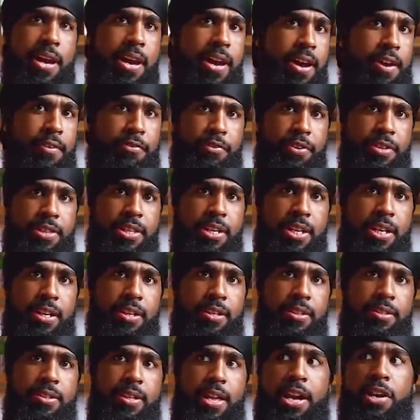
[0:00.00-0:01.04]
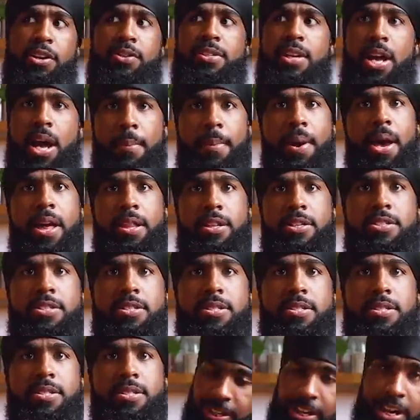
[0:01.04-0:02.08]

everything that are top allergens.